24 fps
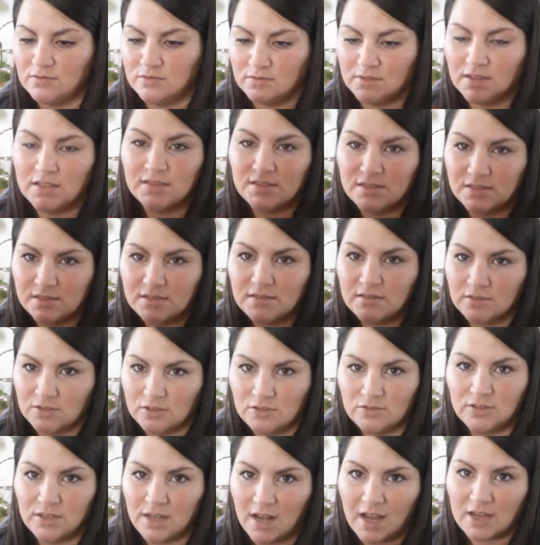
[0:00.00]
is, you
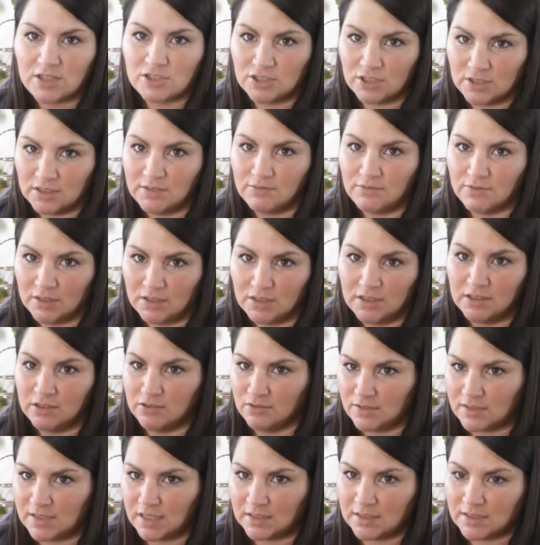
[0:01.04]
can actually really
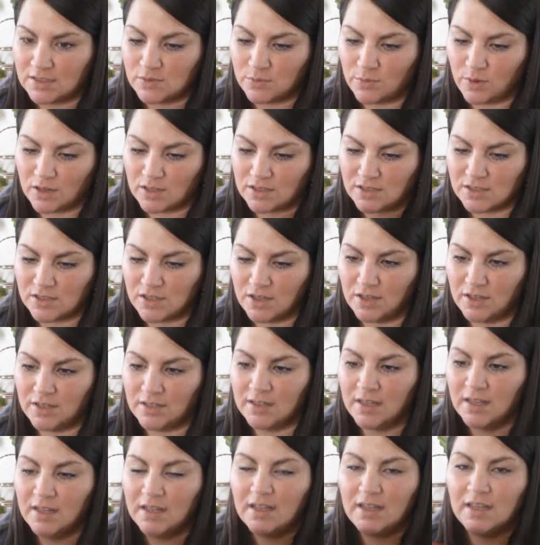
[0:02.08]
use. Like this works
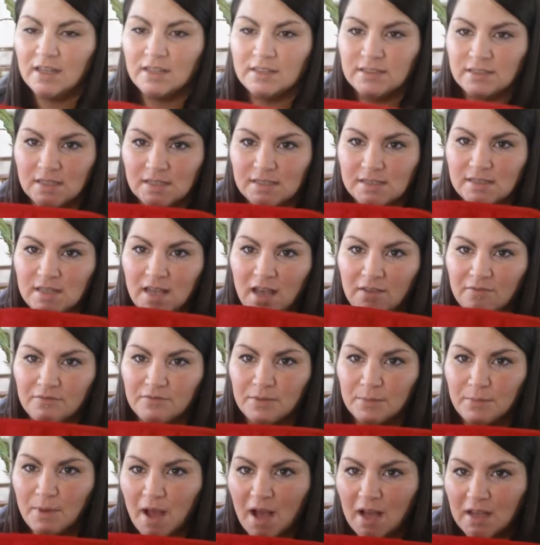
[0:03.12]
good. It does have
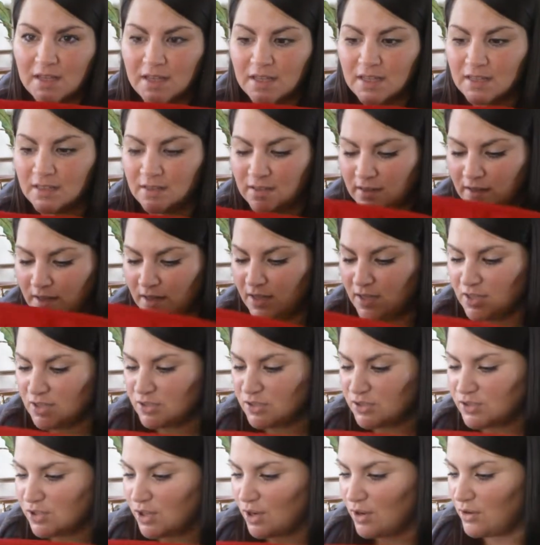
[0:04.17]
the pocket.
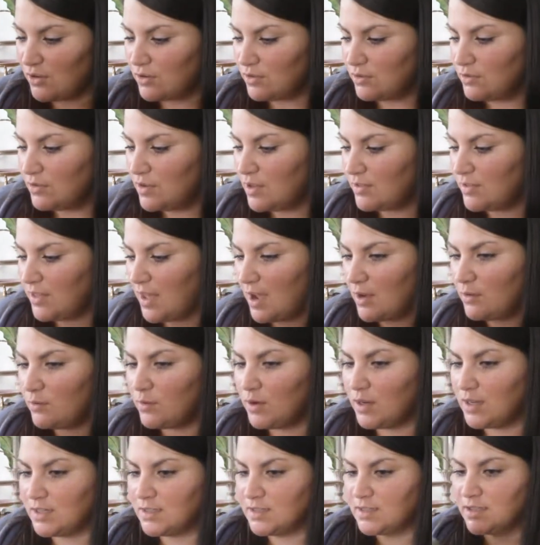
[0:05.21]
So that
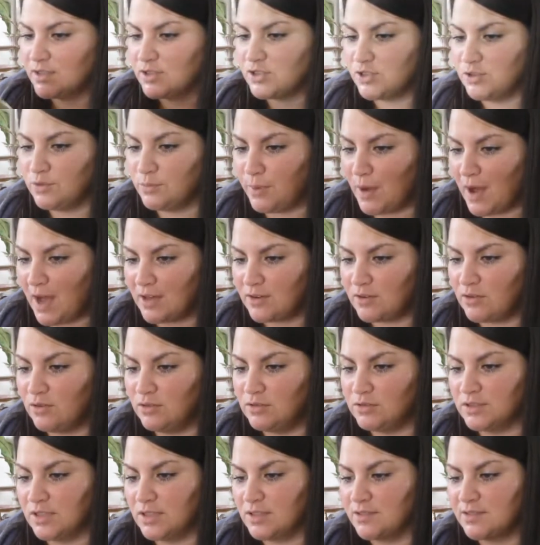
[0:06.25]
was the two pot
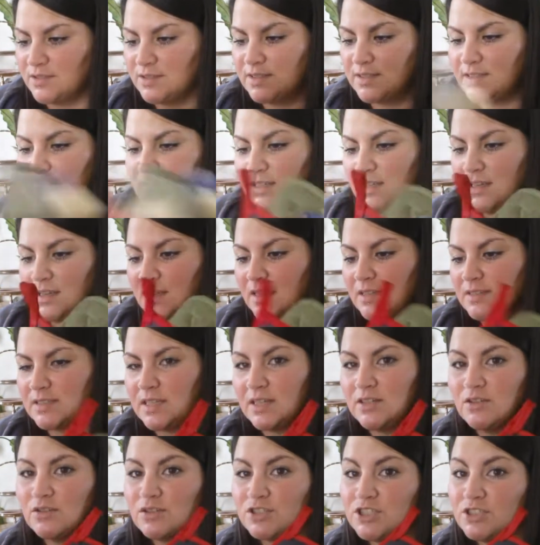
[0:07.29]
holders, because I
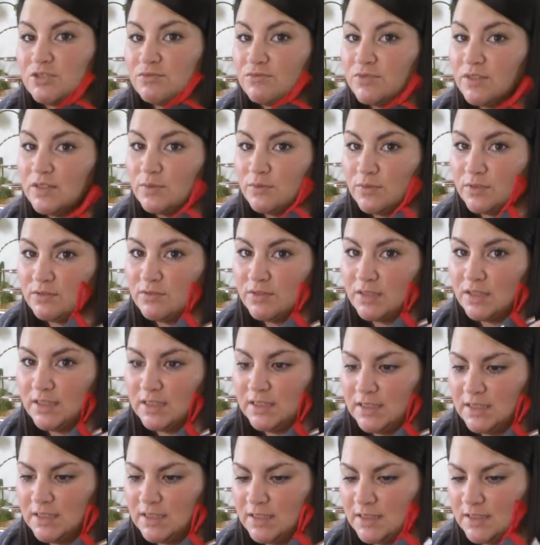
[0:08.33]
know we really
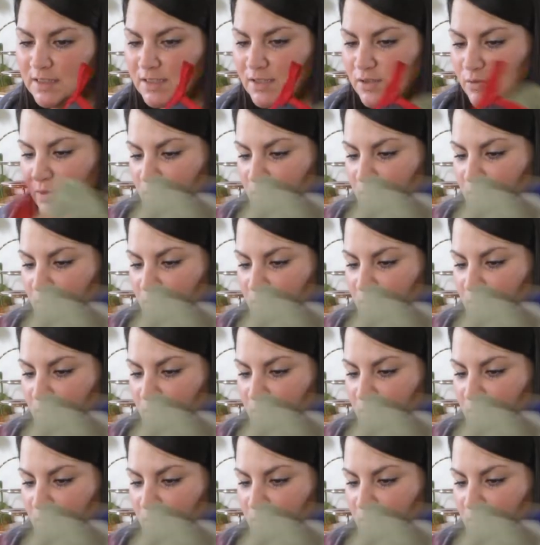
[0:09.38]
needed this